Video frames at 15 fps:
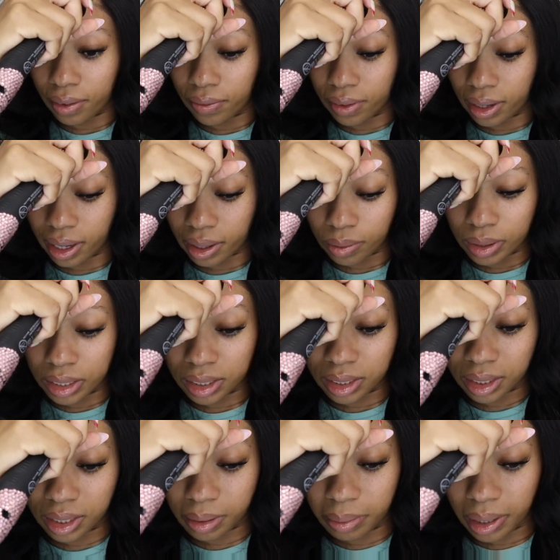I feel like we
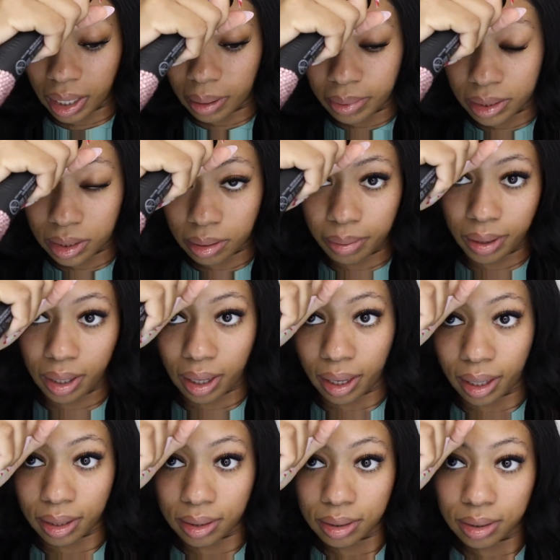should be able to be
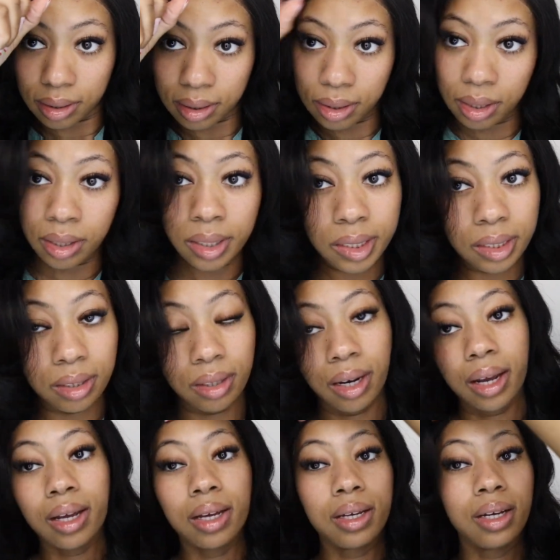honest so
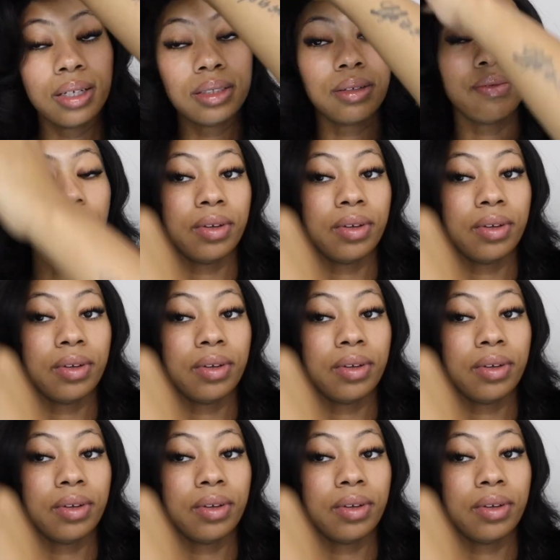they can get some